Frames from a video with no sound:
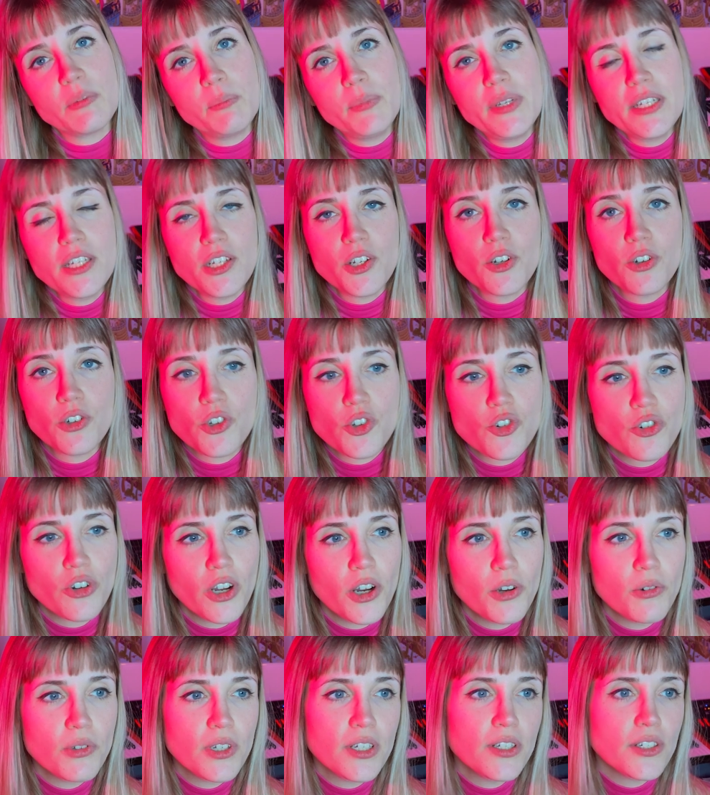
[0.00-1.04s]
to MIDI
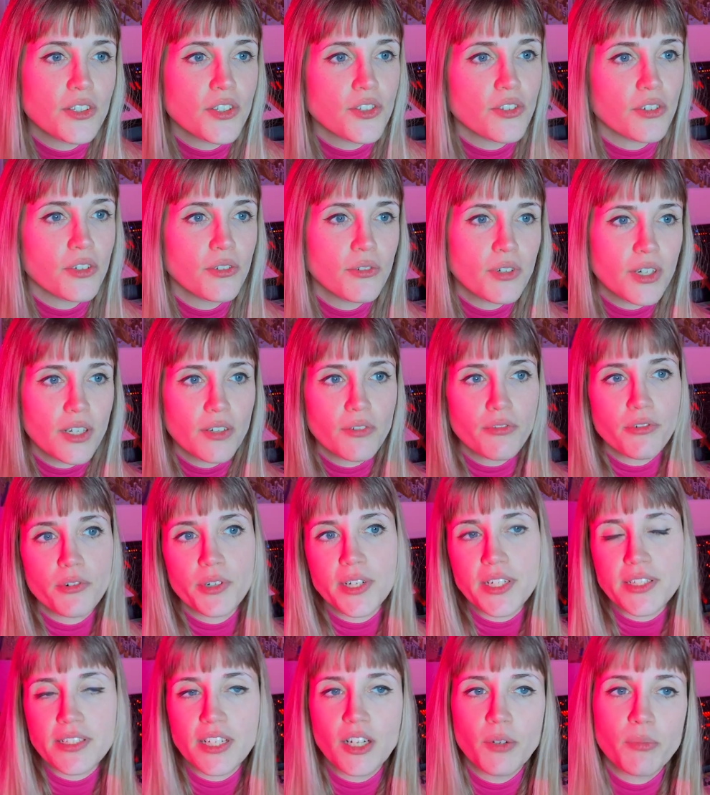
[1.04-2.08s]
controllers. So you can, for
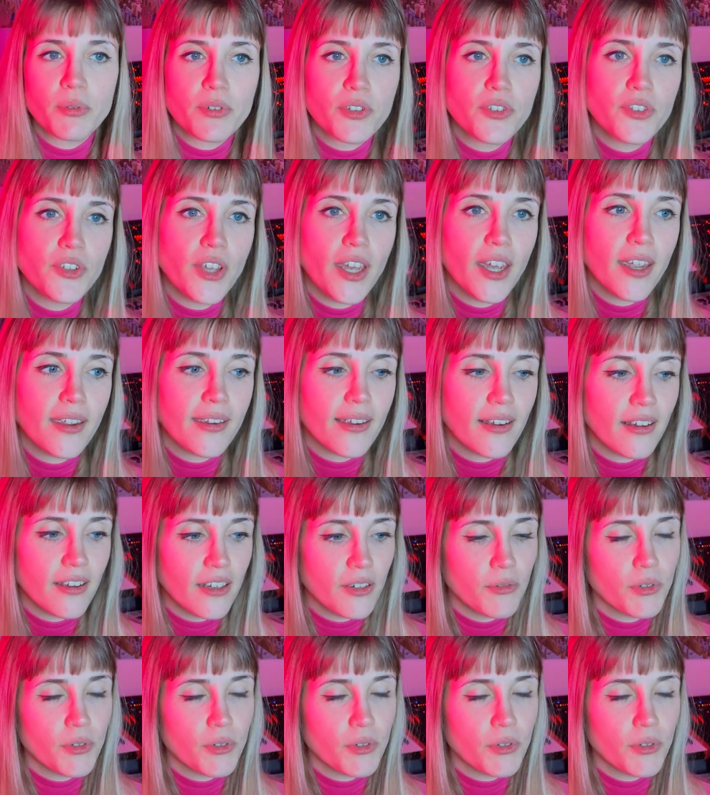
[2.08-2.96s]
example, say, I